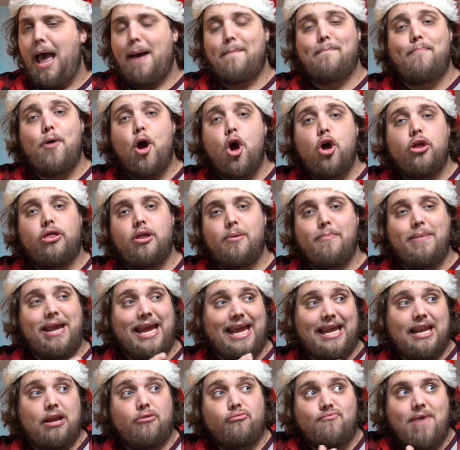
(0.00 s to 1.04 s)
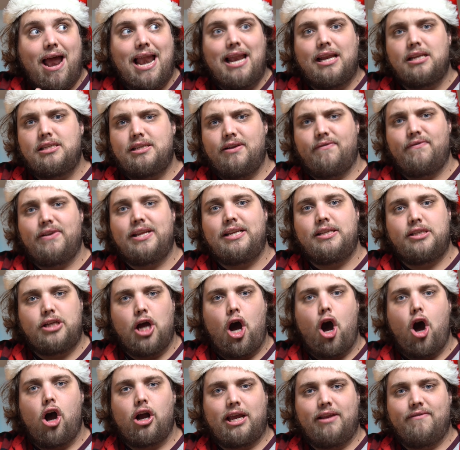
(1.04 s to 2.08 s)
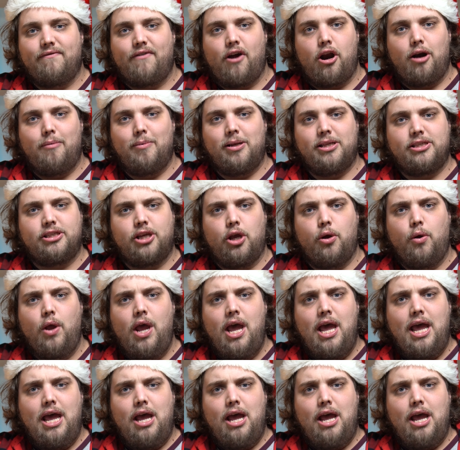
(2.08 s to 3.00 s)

and put them in a relatively dark environment. So